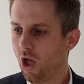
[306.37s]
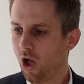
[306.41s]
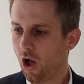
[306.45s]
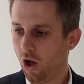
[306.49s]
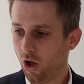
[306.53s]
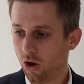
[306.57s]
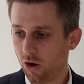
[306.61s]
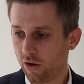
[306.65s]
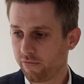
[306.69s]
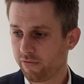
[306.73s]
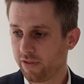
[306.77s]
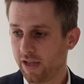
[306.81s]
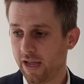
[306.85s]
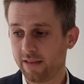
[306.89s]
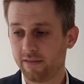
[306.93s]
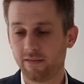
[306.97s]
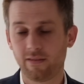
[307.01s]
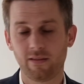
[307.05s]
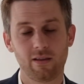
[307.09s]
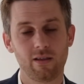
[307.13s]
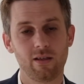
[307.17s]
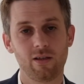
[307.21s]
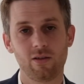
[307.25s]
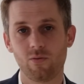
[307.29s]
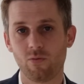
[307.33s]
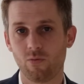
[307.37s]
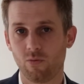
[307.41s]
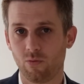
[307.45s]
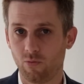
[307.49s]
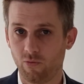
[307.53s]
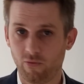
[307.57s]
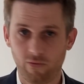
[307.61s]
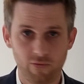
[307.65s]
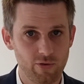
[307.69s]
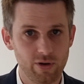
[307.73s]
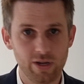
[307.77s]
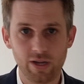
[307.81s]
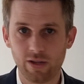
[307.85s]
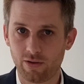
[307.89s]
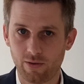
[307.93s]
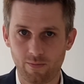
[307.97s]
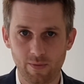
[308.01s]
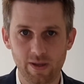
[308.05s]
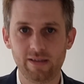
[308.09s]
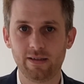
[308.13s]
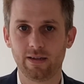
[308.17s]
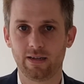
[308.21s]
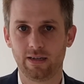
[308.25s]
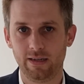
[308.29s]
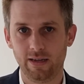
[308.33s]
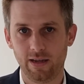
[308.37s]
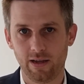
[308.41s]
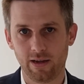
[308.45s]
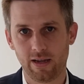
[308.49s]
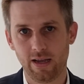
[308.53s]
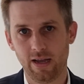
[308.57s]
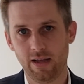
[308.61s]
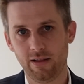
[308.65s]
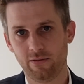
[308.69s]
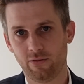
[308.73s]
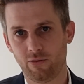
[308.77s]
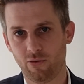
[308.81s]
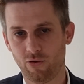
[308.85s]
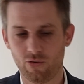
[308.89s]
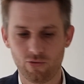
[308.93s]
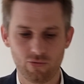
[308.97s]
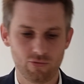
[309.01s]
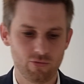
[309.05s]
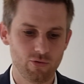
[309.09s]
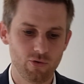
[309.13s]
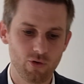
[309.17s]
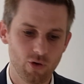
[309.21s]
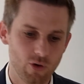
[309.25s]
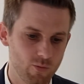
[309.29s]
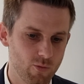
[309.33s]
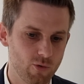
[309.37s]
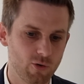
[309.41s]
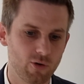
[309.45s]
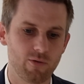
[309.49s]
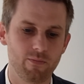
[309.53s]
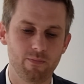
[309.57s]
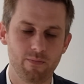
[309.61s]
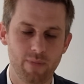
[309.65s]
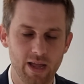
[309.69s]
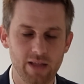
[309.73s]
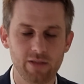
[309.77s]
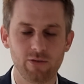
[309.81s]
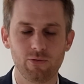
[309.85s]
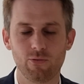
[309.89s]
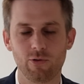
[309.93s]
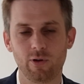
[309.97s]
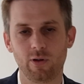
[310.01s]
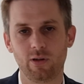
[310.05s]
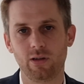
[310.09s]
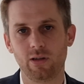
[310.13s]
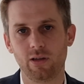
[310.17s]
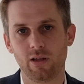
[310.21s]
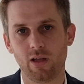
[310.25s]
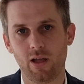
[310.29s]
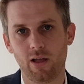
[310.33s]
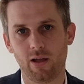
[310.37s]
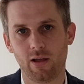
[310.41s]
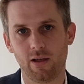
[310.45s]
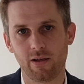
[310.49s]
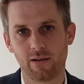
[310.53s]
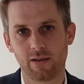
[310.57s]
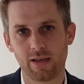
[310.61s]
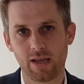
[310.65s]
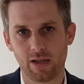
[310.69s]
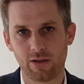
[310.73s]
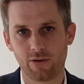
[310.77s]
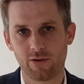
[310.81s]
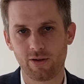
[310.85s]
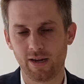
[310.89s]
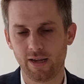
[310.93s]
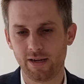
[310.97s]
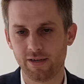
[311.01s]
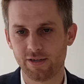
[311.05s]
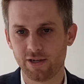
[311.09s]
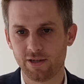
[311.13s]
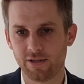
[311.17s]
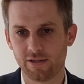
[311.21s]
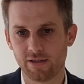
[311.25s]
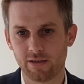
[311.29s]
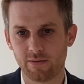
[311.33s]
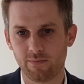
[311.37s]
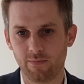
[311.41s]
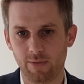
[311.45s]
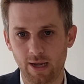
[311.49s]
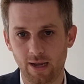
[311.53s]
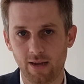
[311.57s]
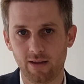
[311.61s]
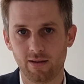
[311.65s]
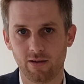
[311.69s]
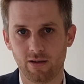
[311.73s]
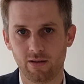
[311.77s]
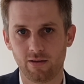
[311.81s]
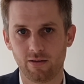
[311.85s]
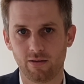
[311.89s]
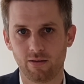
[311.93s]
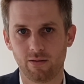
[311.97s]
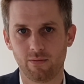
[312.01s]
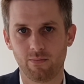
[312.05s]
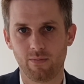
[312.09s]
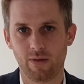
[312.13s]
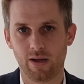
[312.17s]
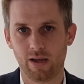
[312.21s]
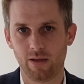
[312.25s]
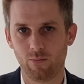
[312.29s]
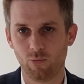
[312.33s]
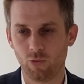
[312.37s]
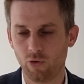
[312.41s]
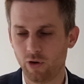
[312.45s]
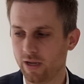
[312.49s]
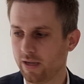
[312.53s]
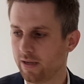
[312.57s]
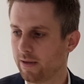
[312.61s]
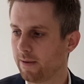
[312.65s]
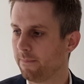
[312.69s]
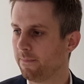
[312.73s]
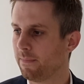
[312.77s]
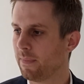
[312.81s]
All of that fully automatically again, so no more manual calculations being done by Bouygues.